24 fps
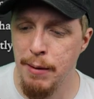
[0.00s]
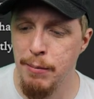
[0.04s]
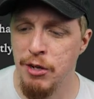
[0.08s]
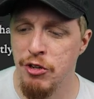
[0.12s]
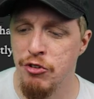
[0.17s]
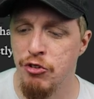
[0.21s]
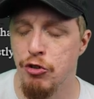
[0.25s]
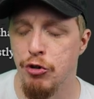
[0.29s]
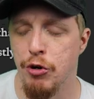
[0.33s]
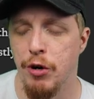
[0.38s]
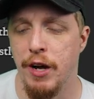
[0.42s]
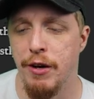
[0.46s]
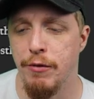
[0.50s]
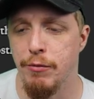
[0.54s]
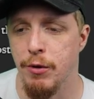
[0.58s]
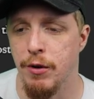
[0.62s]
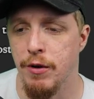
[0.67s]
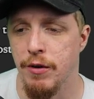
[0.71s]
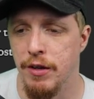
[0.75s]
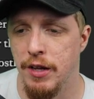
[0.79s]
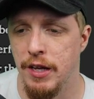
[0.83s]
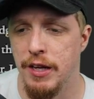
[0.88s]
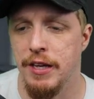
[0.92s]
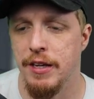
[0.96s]
am not sure I,
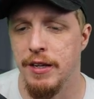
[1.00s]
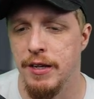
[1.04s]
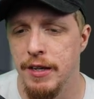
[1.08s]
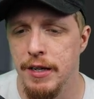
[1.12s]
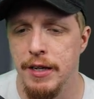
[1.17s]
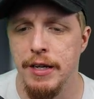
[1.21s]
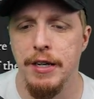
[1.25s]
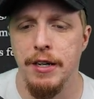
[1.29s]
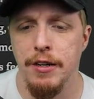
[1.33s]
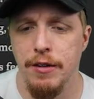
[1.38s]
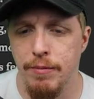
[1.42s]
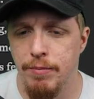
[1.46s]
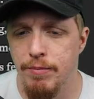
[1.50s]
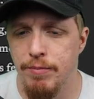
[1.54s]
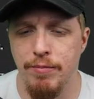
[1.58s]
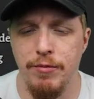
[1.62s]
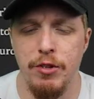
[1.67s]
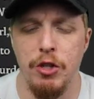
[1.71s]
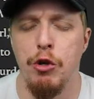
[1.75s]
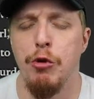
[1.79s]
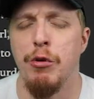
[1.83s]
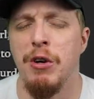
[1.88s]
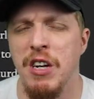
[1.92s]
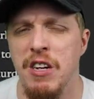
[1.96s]
like,
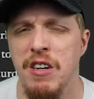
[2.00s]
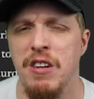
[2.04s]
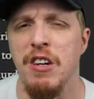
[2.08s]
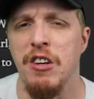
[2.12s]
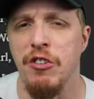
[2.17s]
you can